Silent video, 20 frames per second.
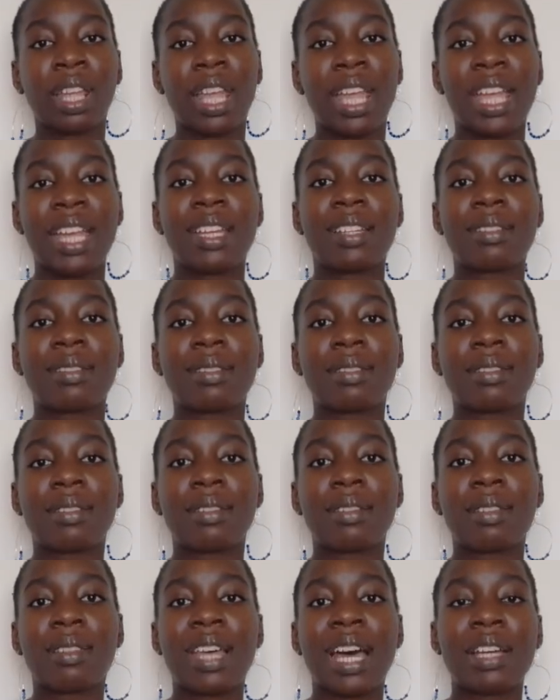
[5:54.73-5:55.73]
It's
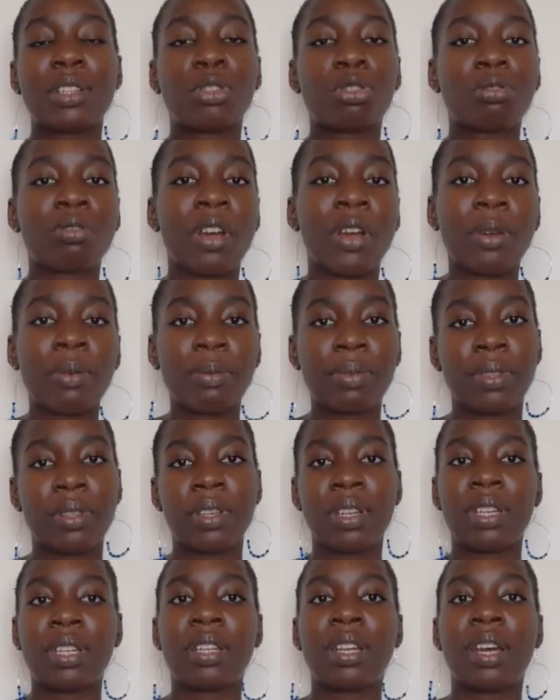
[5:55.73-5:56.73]
that trope
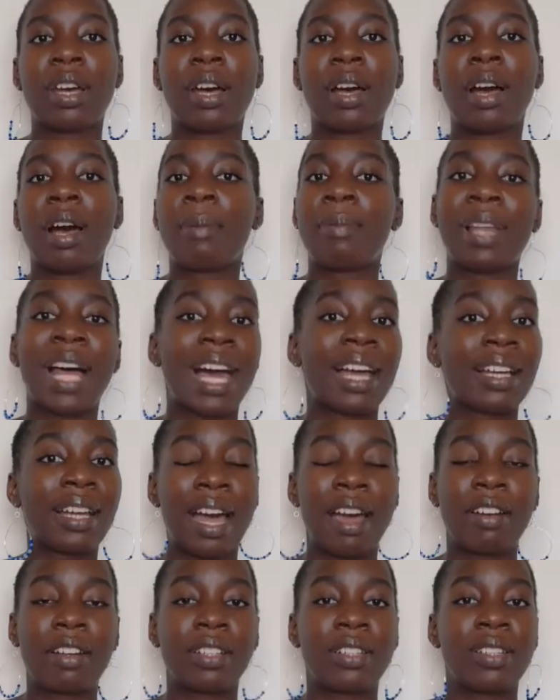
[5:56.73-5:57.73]
that a black
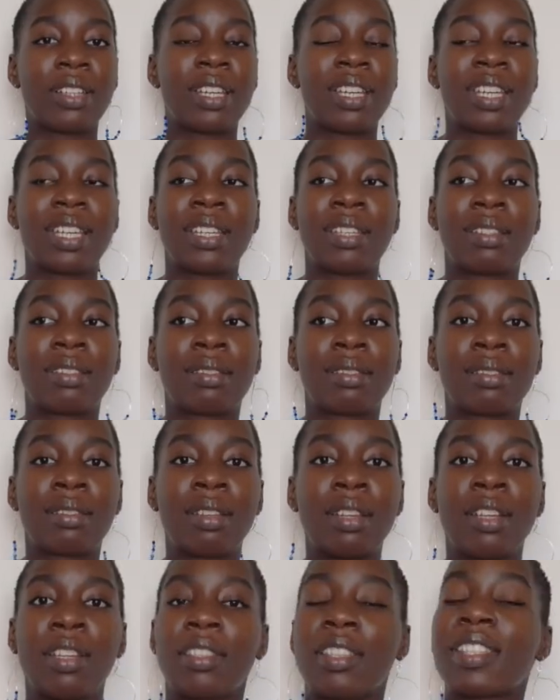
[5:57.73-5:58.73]
character is
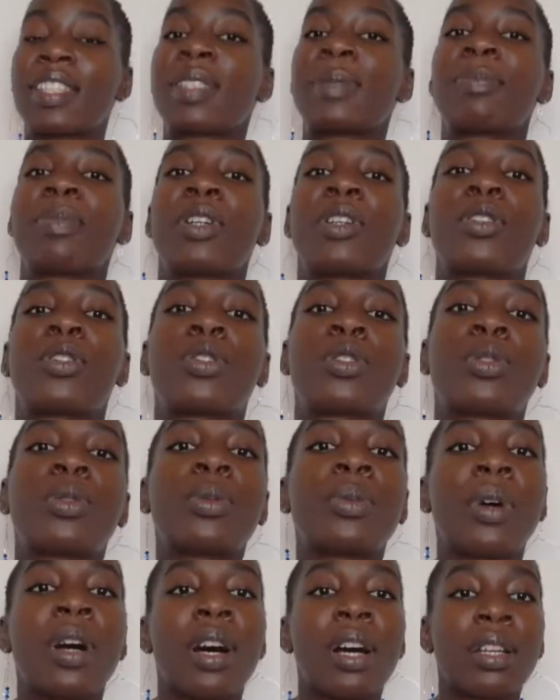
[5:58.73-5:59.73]
the
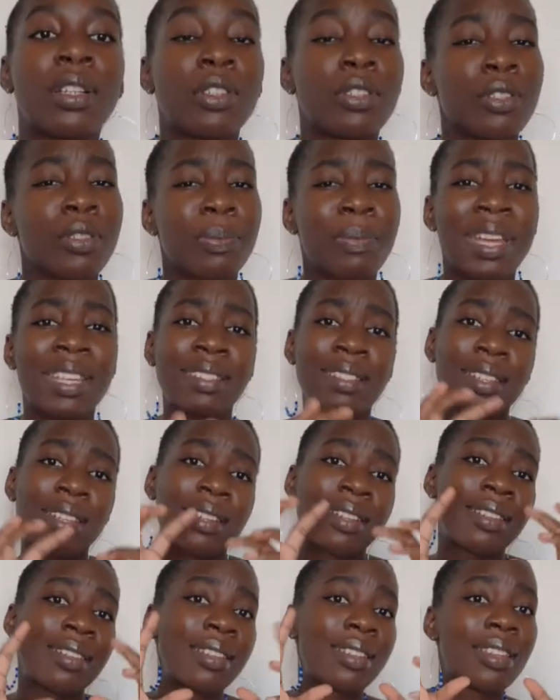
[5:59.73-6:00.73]
spiritual one who's meant
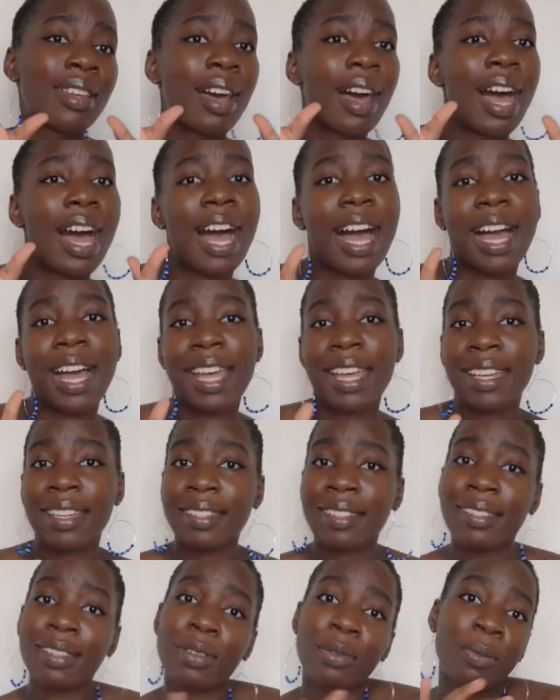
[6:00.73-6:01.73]
to
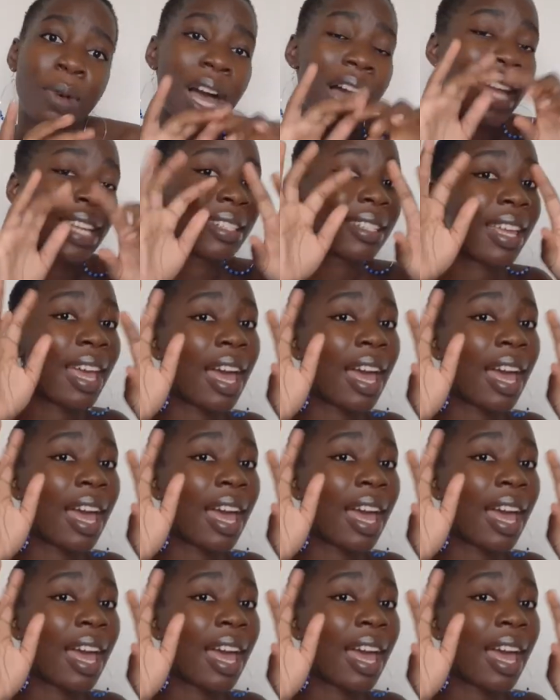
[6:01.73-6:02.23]
guide the white